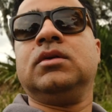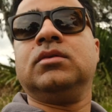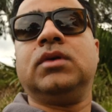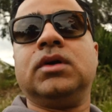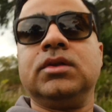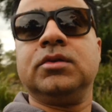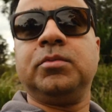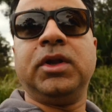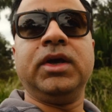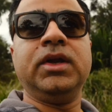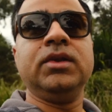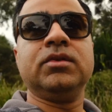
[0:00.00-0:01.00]
Wow, this
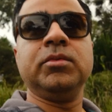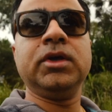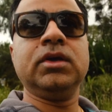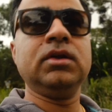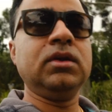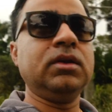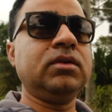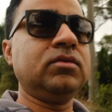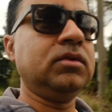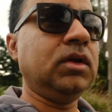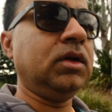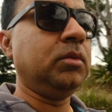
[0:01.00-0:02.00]
plane is making
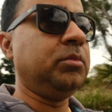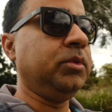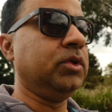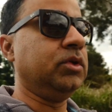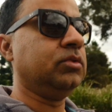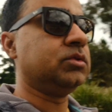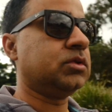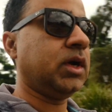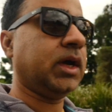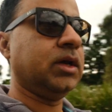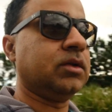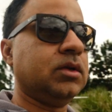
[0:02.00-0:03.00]
a huge
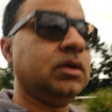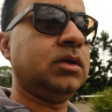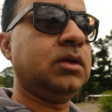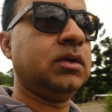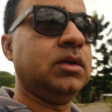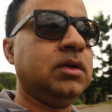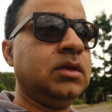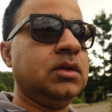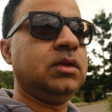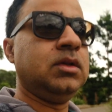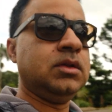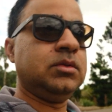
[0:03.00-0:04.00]
racket.
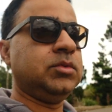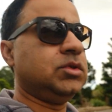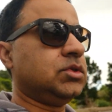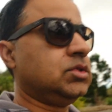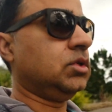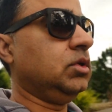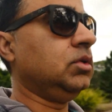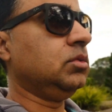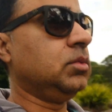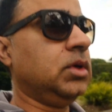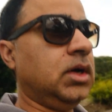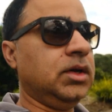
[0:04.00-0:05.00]
Let me just show you
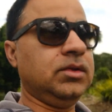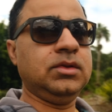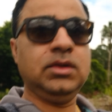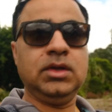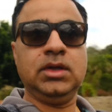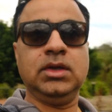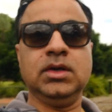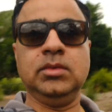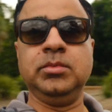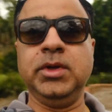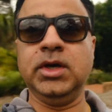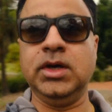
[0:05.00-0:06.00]
what I see here
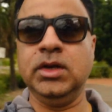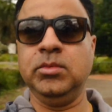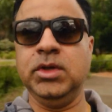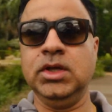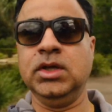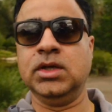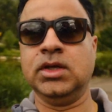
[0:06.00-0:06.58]
behind me.